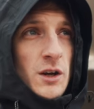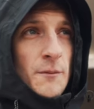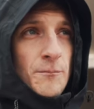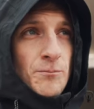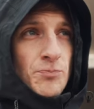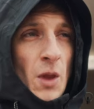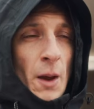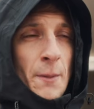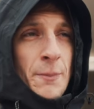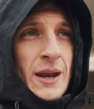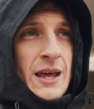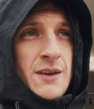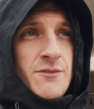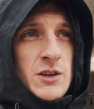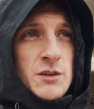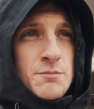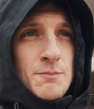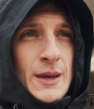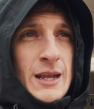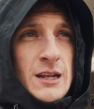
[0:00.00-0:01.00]
I believe
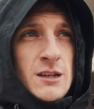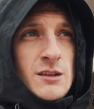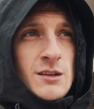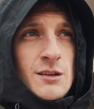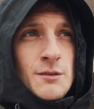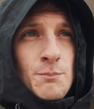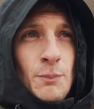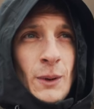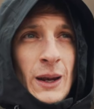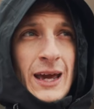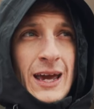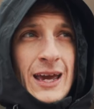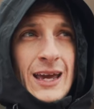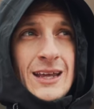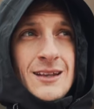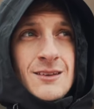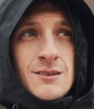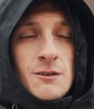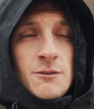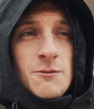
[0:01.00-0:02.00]
it's been split
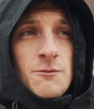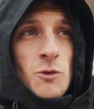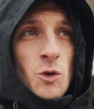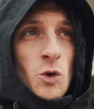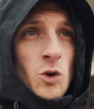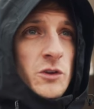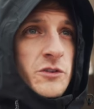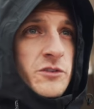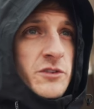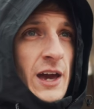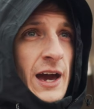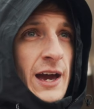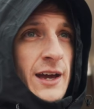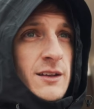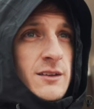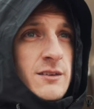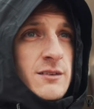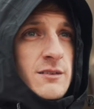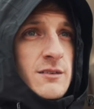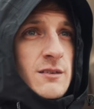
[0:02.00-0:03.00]
into four
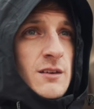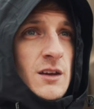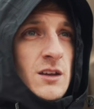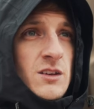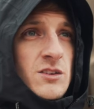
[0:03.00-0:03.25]
sets,